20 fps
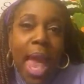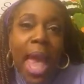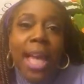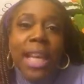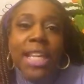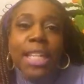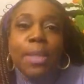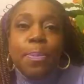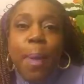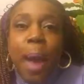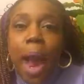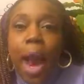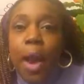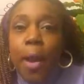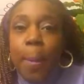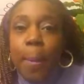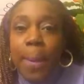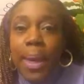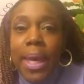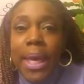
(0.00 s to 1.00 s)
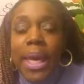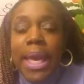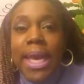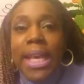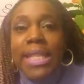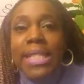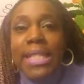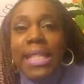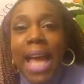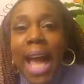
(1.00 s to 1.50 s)
And Inspire Me
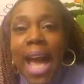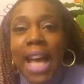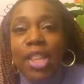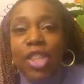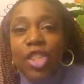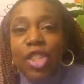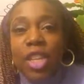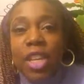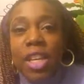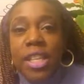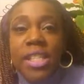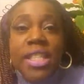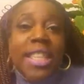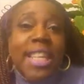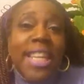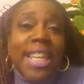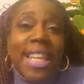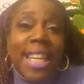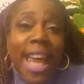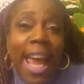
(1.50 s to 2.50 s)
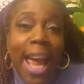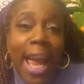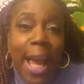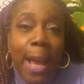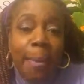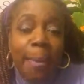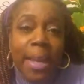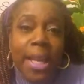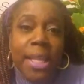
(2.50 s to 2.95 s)
is not just the name,